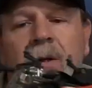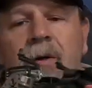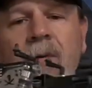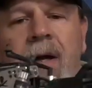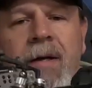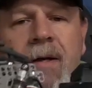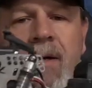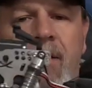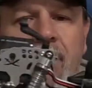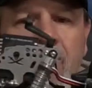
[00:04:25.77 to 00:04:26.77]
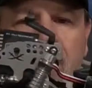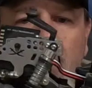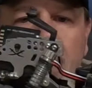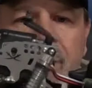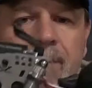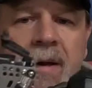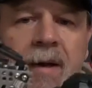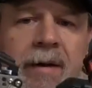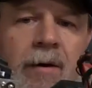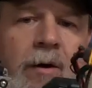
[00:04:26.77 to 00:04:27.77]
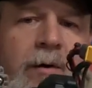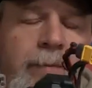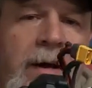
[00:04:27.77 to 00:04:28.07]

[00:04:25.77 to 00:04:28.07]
look right here where the panhard